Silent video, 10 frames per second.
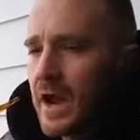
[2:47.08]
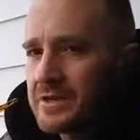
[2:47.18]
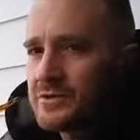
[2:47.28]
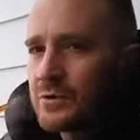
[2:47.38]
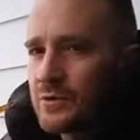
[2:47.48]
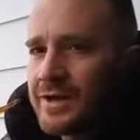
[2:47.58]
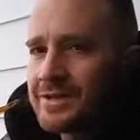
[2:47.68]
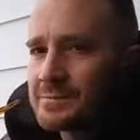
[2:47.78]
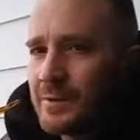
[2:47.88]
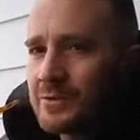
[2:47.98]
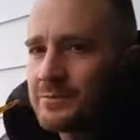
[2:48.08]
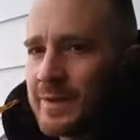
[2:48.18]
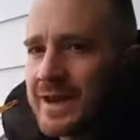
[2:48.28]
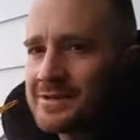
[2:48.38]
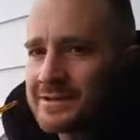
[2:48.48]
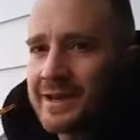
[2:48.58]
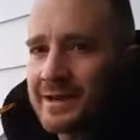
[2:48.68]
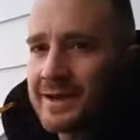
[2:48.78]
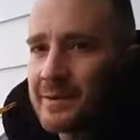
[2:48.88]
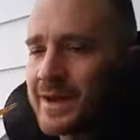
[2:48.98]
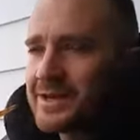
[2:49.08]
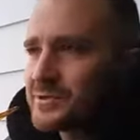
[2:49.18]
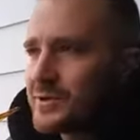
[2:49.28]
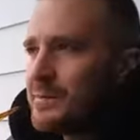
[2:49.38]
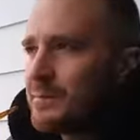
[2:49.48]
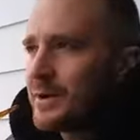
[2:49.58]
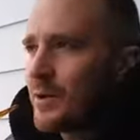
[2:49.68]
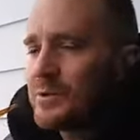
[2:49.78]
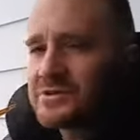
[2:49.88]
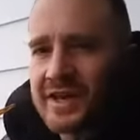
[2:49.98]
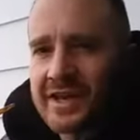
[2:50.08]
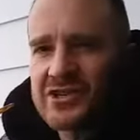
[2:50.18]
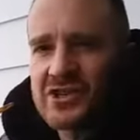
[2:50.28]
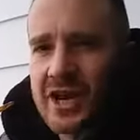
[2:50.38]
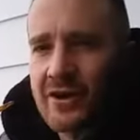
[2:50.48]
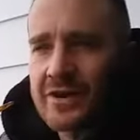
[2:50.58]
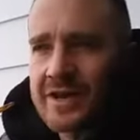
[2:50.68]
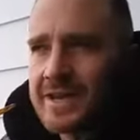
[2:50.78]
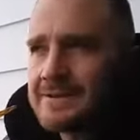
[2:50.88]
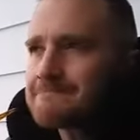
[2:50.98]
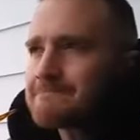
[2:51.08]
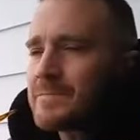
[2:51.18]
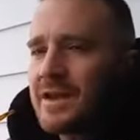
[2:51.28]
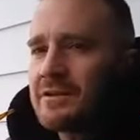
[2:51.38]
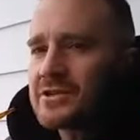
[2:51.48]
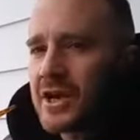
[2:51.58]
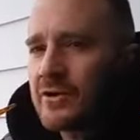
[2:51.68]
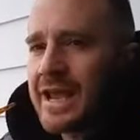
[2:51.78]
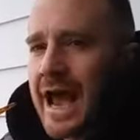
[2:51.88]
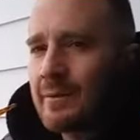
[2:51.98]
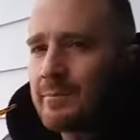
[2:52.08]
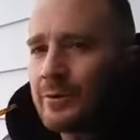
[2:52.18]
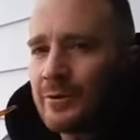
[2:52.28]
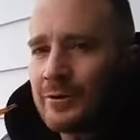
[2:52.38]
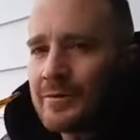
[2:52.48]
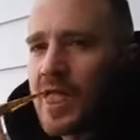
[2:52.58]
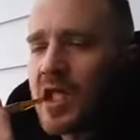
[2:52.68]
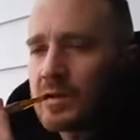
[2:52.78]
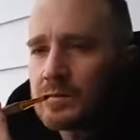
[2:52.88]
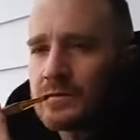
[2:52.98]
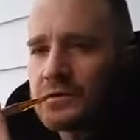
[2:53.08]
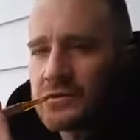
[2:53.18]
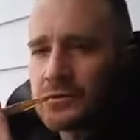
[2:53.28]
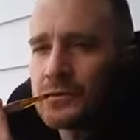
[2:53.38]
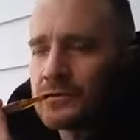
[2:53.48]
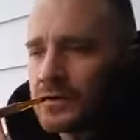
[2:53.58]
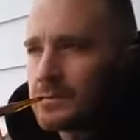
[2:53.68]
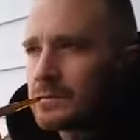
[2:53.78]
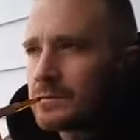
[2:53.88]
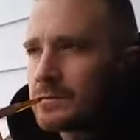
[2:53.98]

I do agree it smelled paste like like a pastry, but almost like a cherry, cherry apple turnover